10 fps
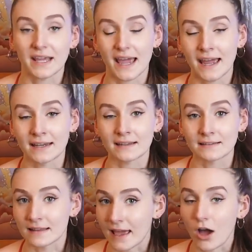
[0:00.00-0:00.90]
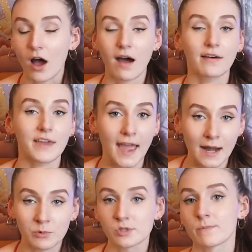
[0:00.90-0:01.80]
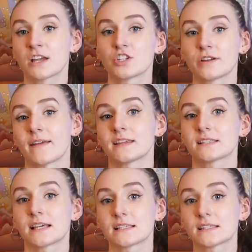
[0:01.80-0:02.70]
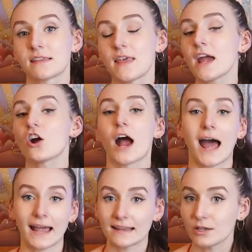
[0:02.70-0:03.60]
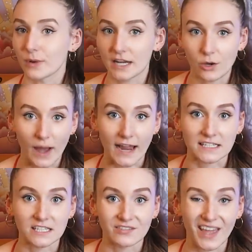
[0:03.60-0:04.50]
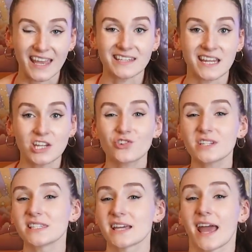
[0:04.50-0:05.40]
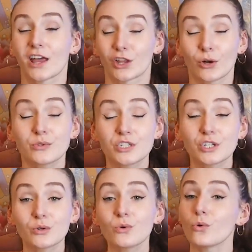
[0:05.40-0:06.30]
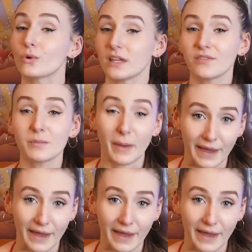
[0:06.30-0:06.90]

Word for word: But again, like all the animals mentioned on this list, they are highly radioactive and dangerous to get close to or even